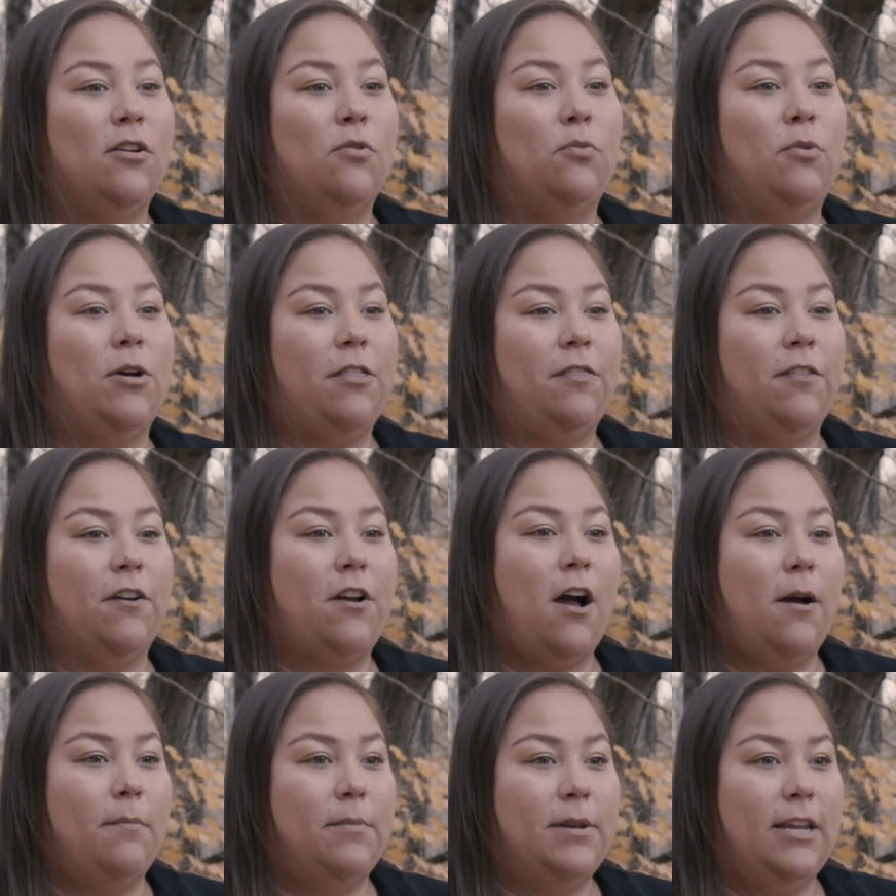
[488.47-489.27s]
with the
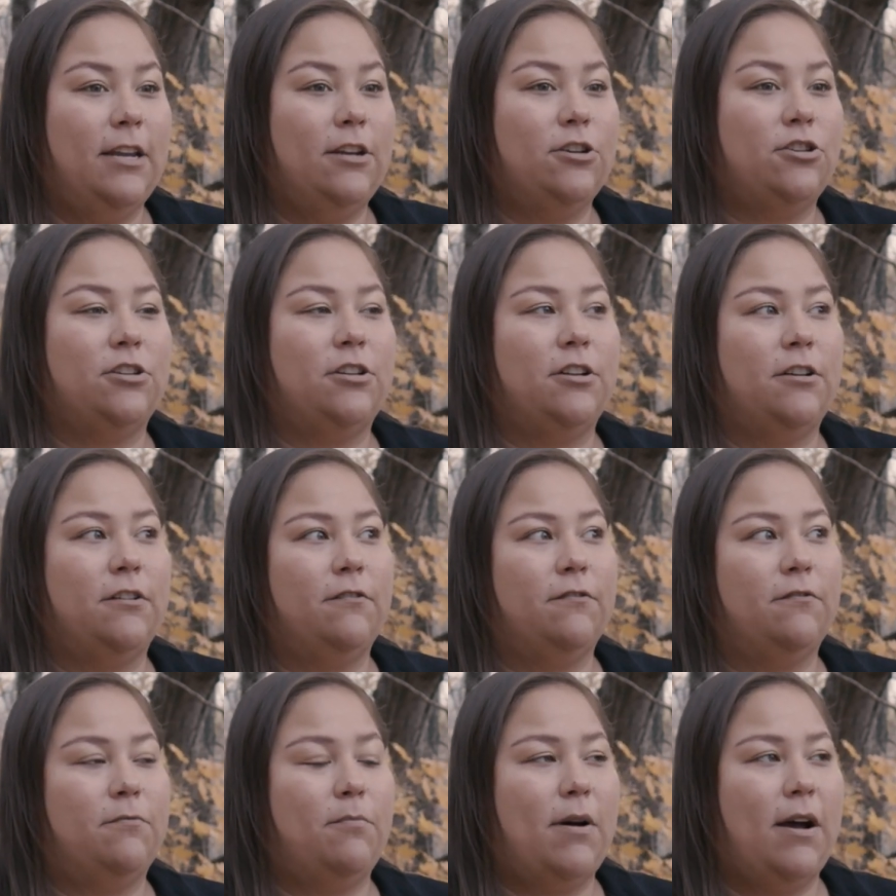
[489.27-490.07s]
combination
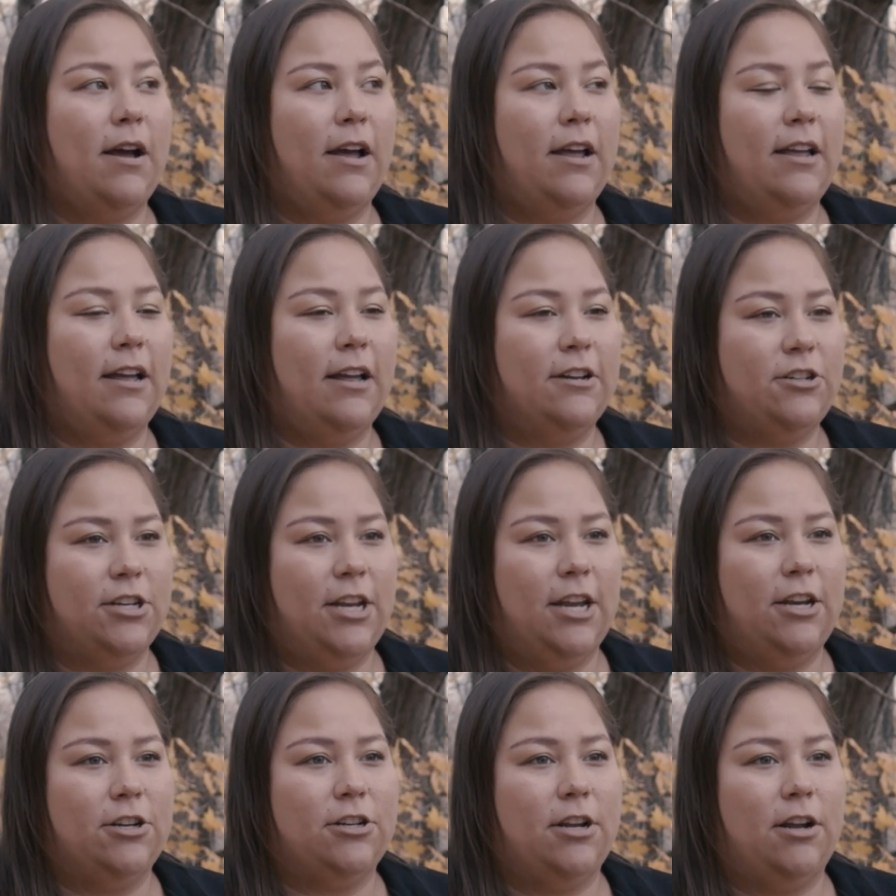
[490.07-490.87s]
of my
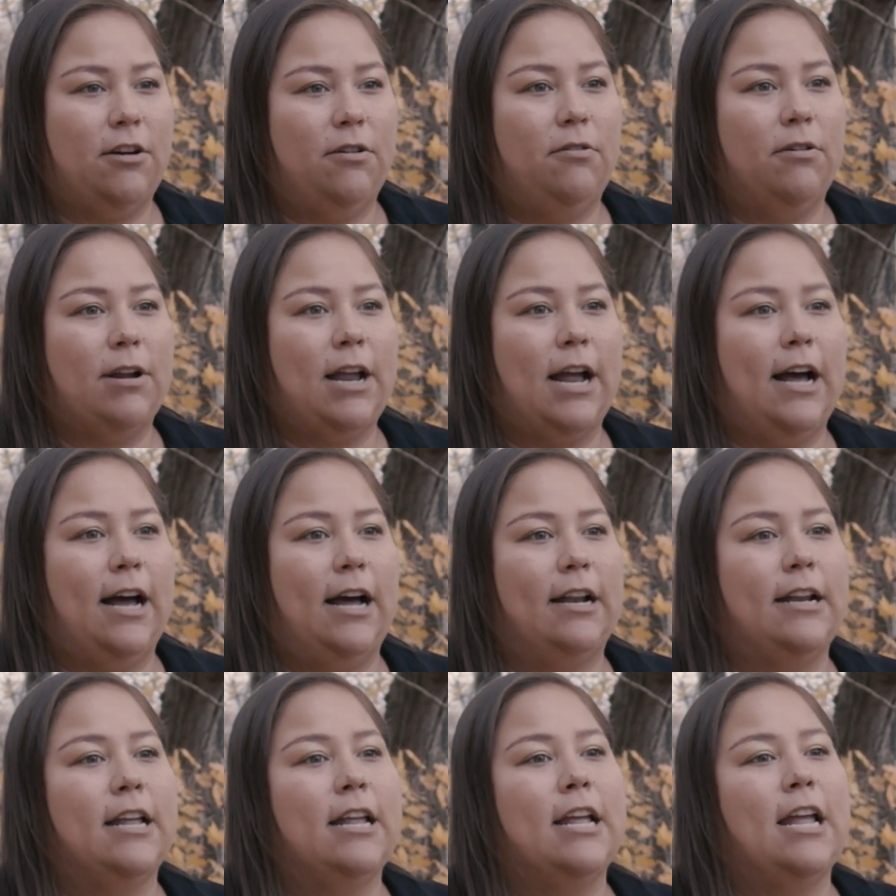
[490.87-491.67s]
education at
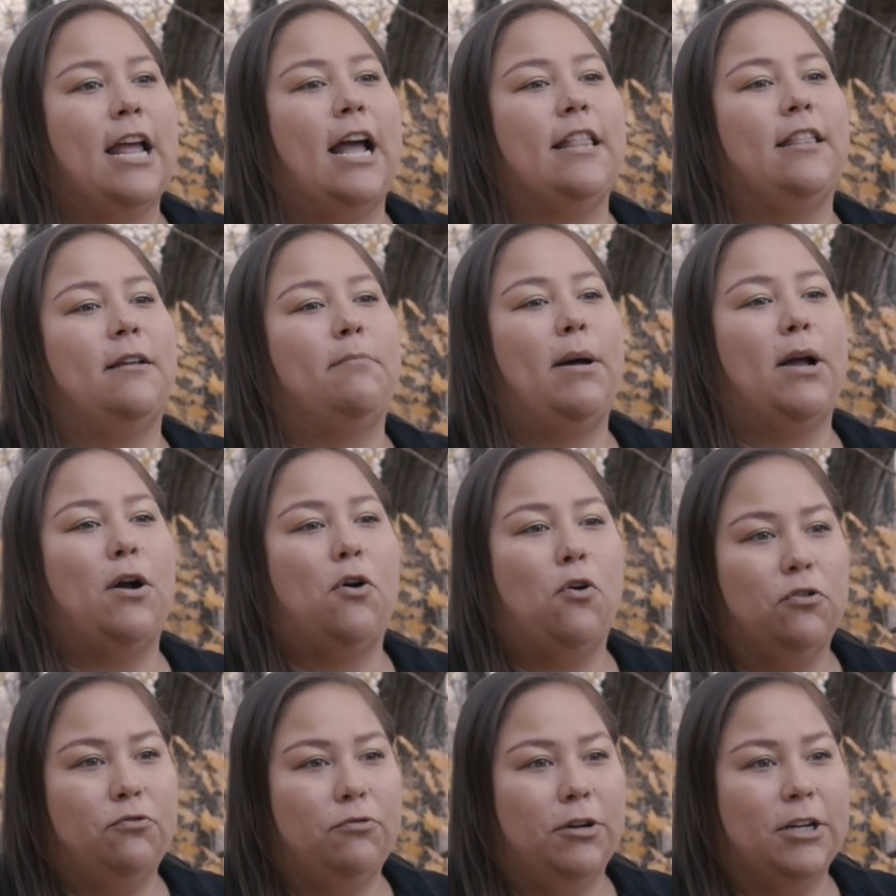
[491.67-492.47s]
OCAD and then my
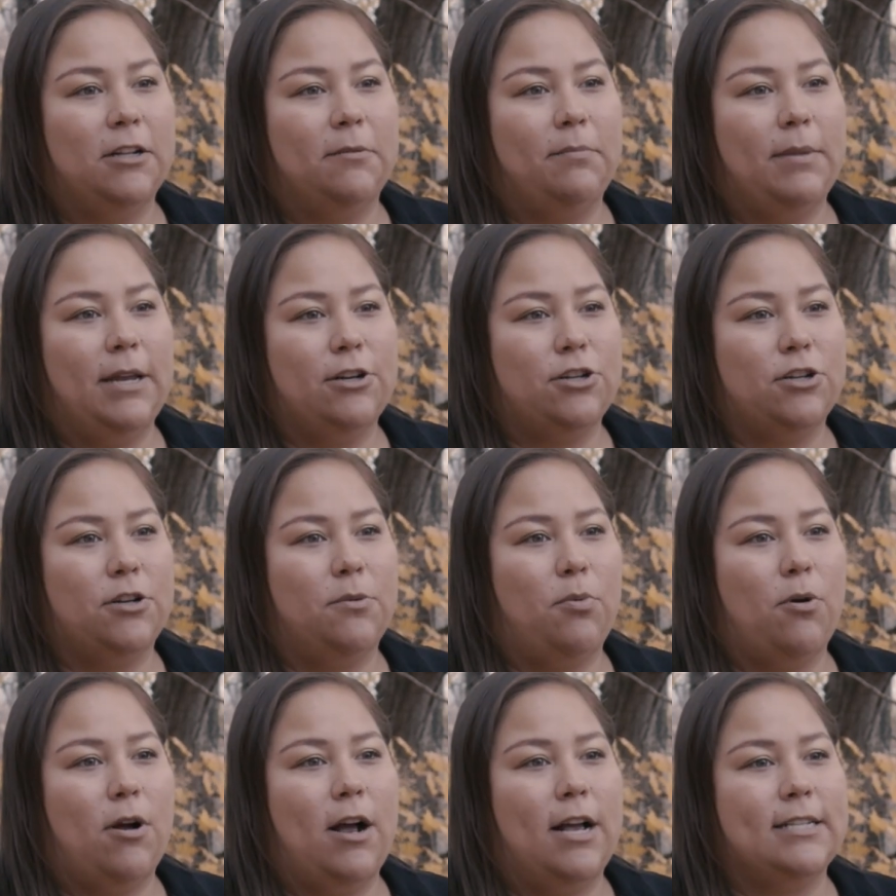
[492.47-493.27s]
own
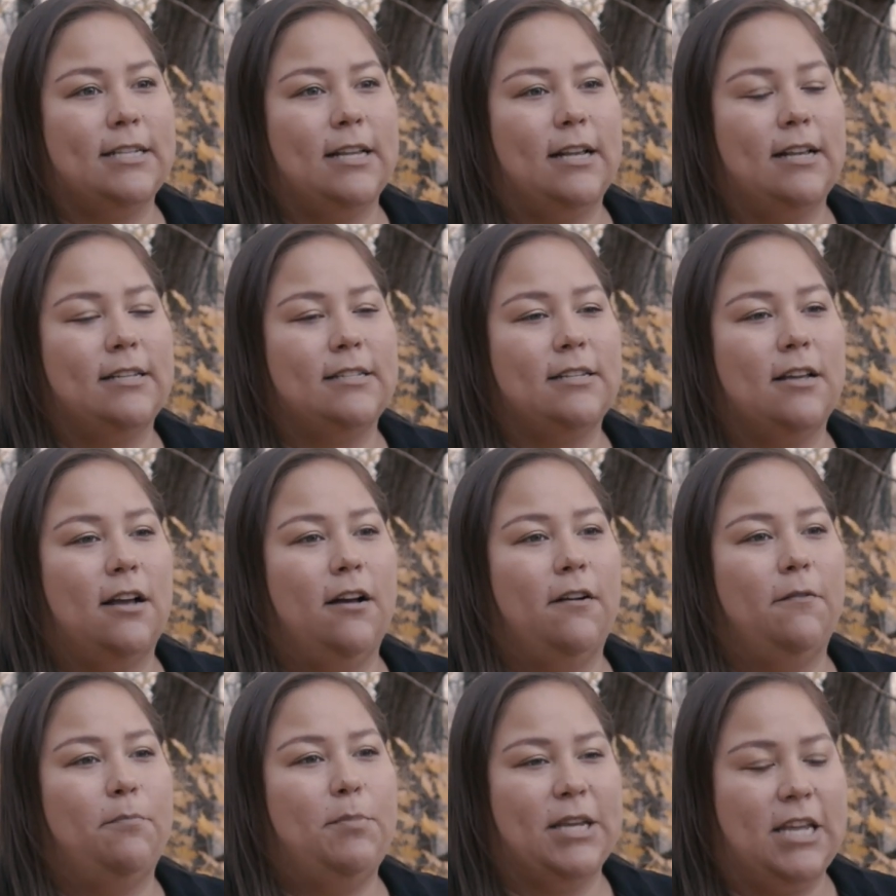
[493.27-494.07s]
reclamation process
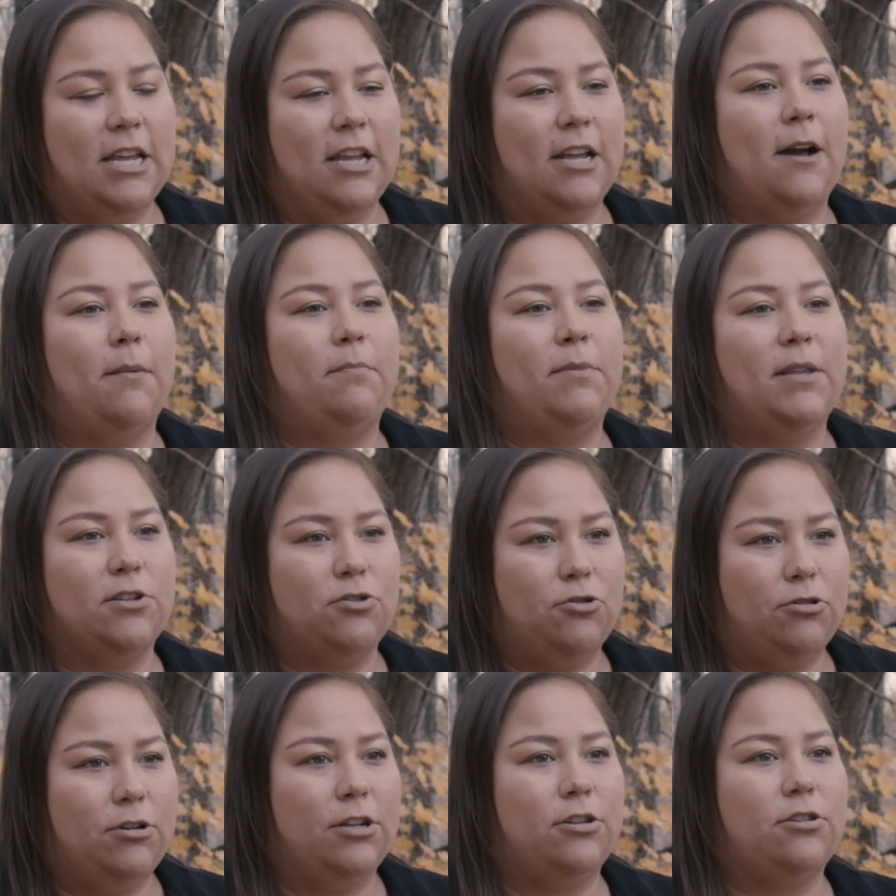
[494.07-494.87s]
of picking up these
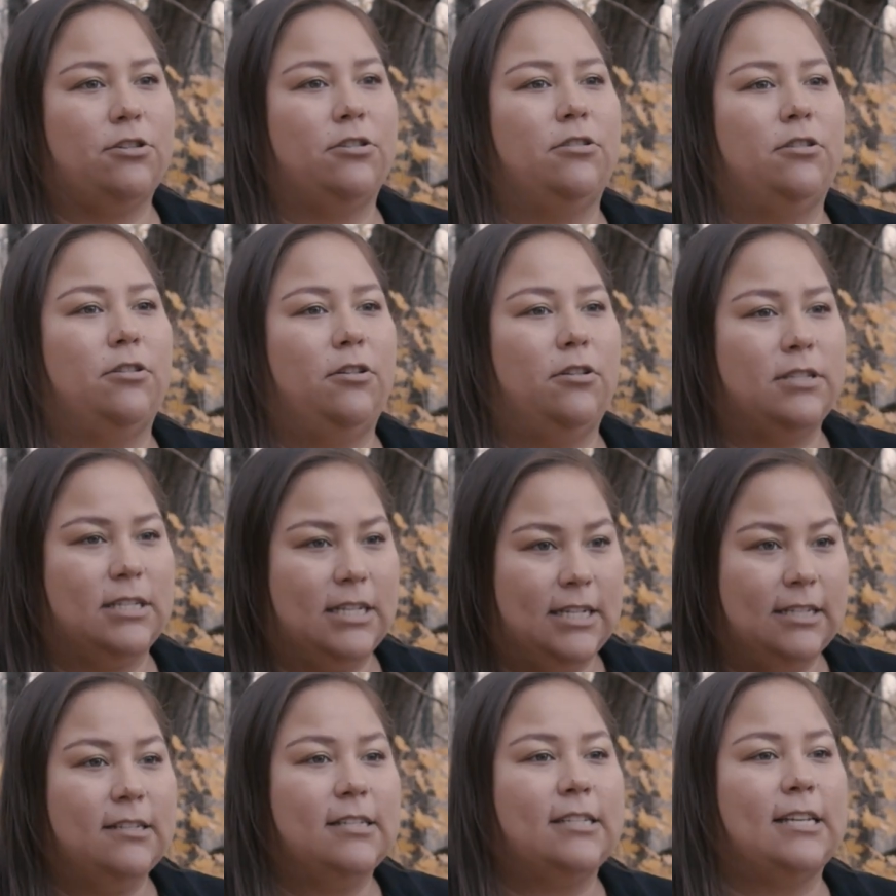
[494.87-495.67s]
traditional
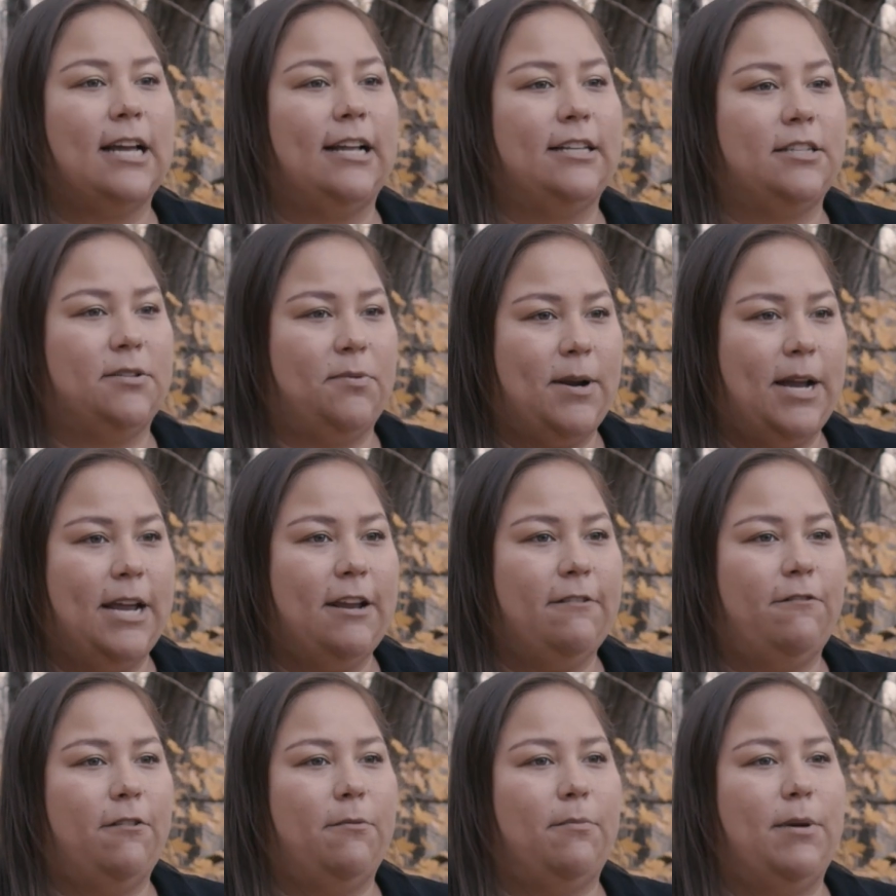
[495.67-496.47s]
skill sets,
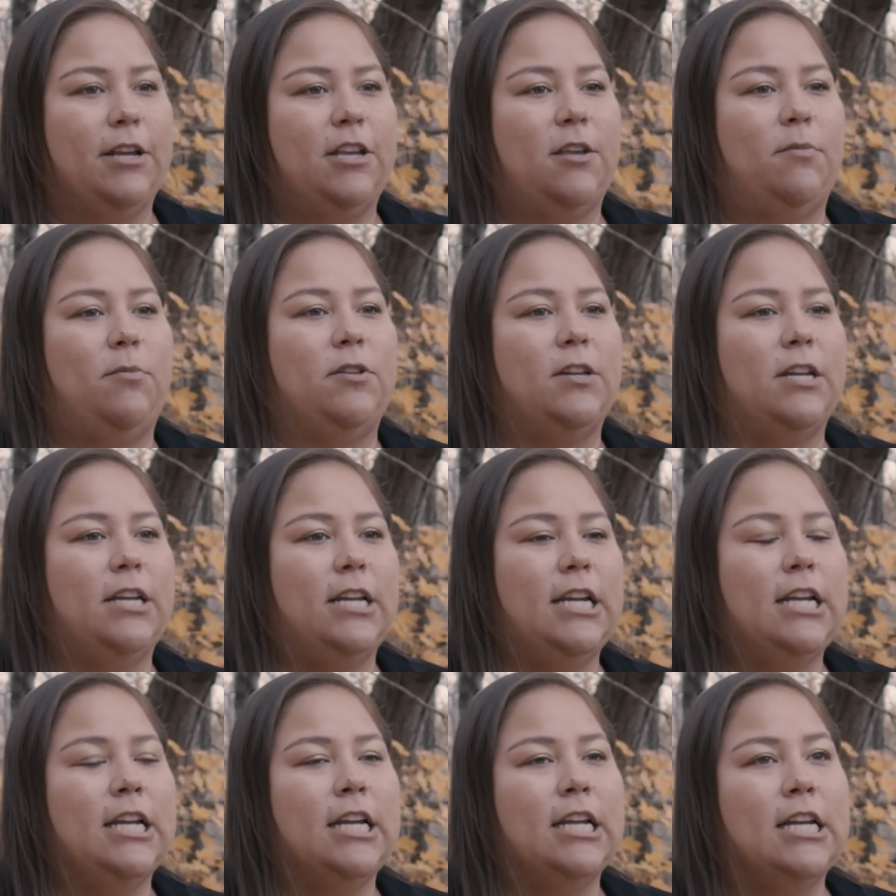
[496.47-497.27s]
right, from my
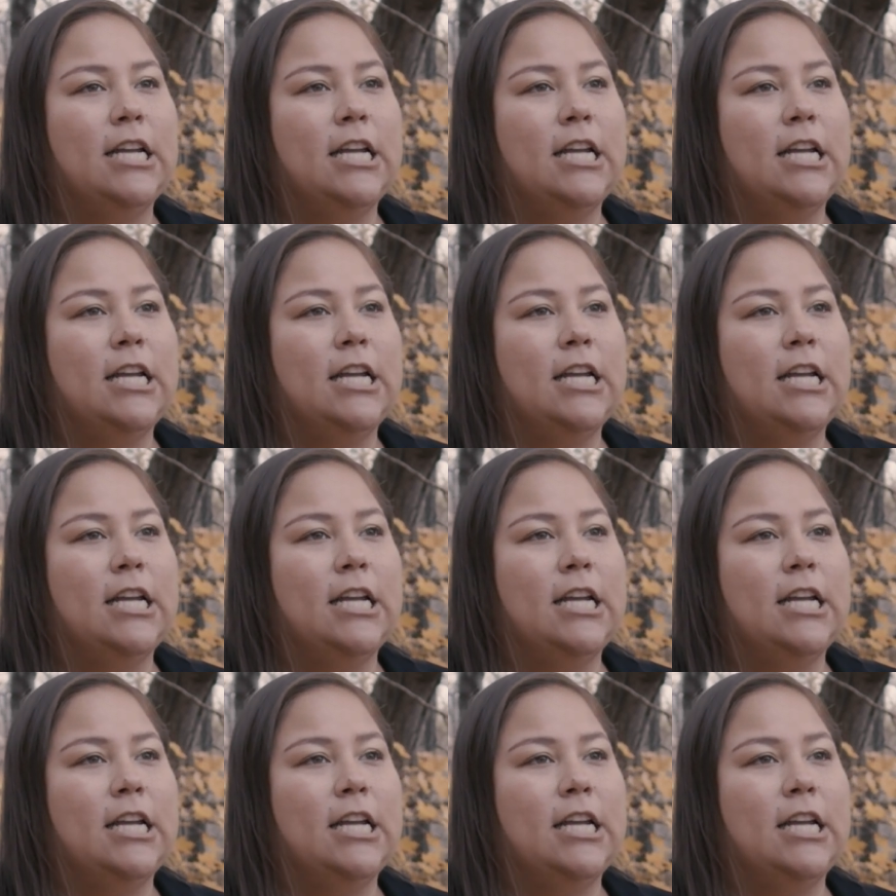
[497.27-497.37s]
community